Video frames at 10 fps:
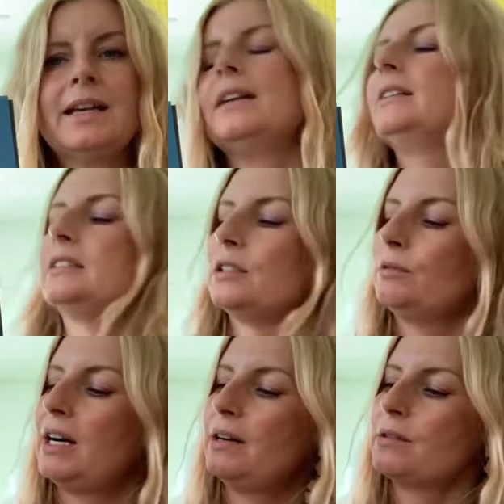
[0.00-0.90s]
So
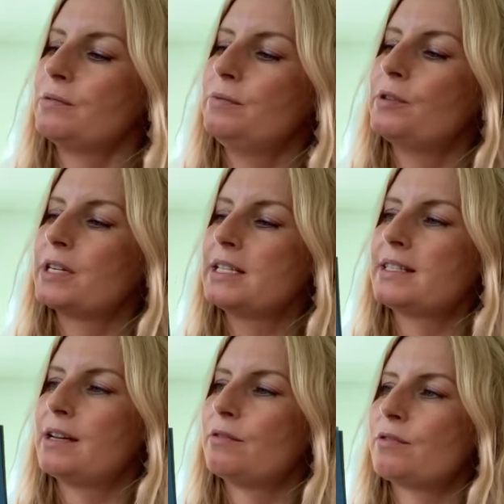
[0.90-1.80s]
our
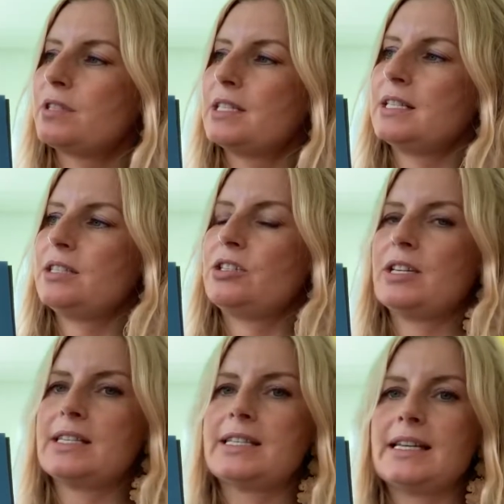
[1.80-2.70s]
Vorisaurus is
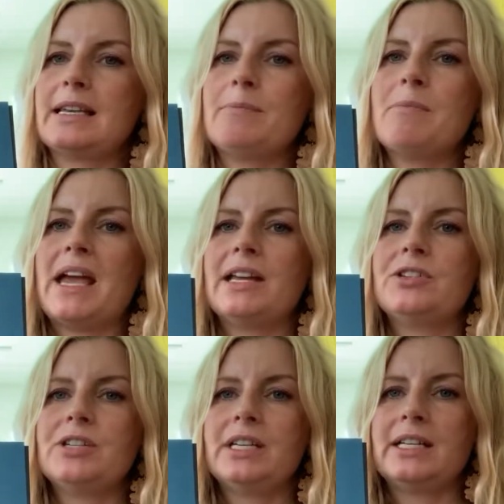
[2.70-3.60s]
just
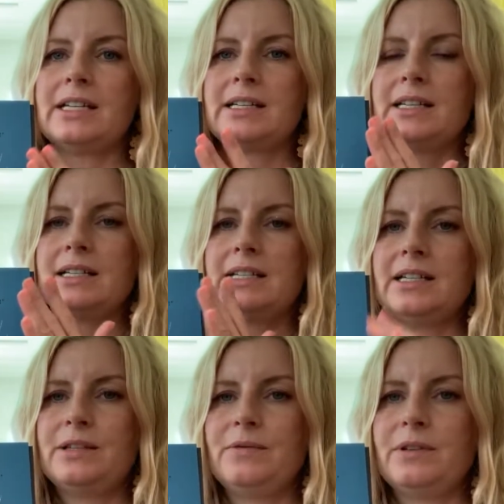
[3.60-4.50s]
imagining that
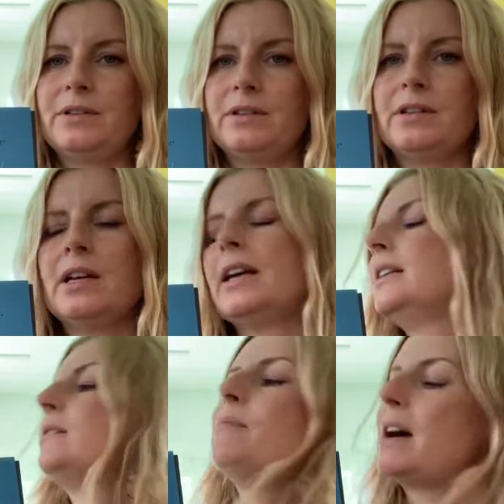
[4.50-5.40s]

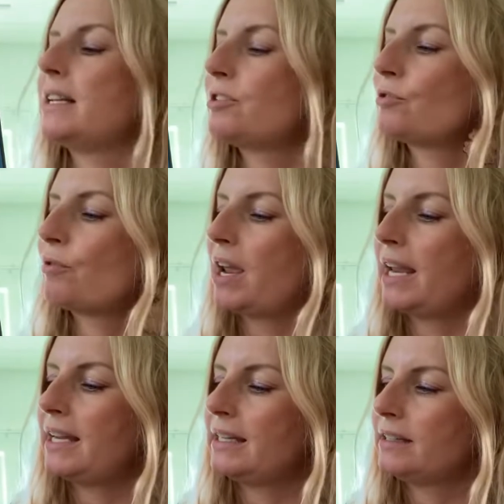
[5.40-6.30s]
it might
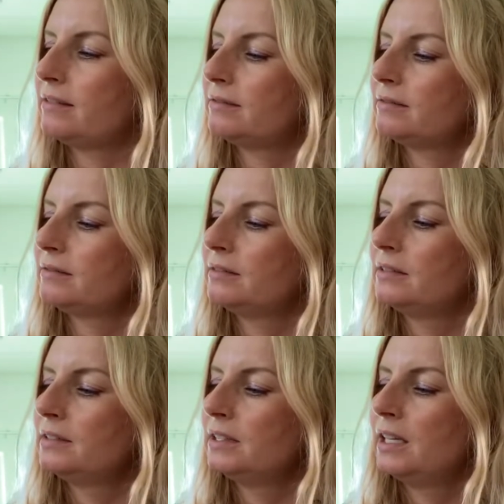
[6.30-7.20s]
rain.
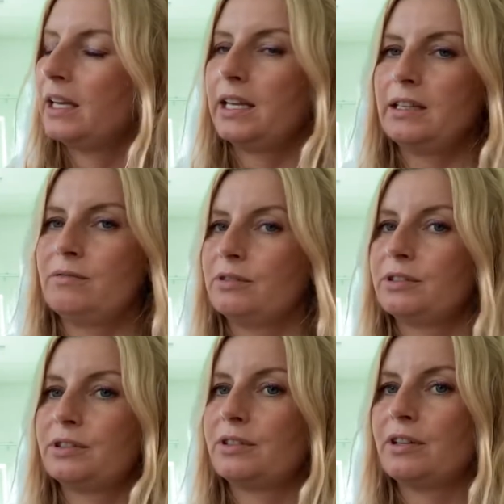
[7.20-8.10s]
It
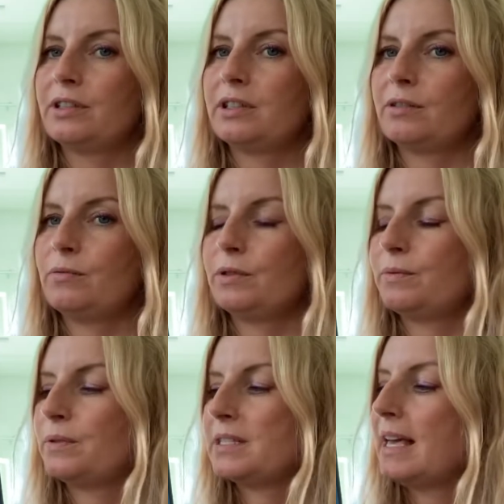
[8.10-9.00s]
was not what
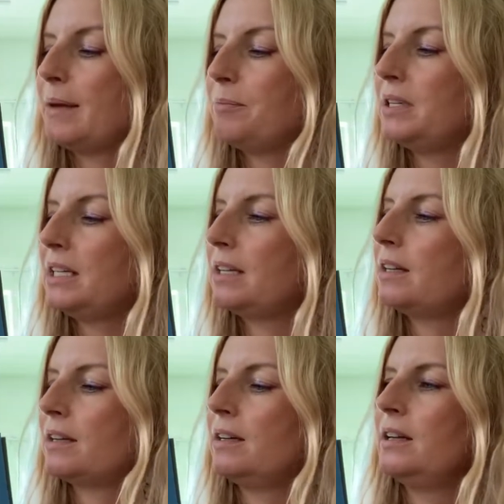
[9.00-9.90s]
was
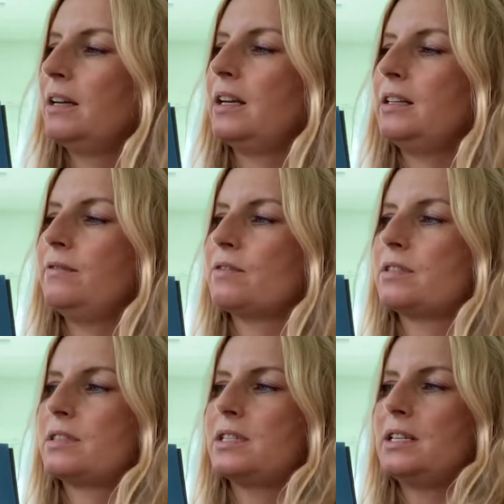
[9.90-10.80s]
happening. It
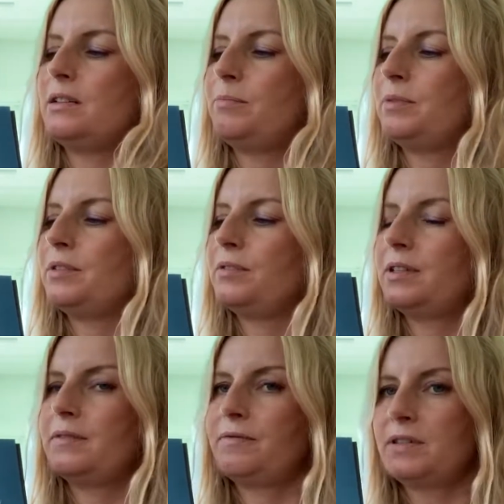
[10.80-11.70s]
was still
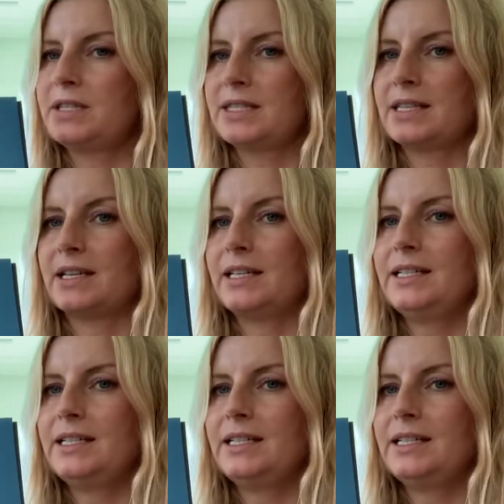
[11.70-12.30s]
beautiful sunny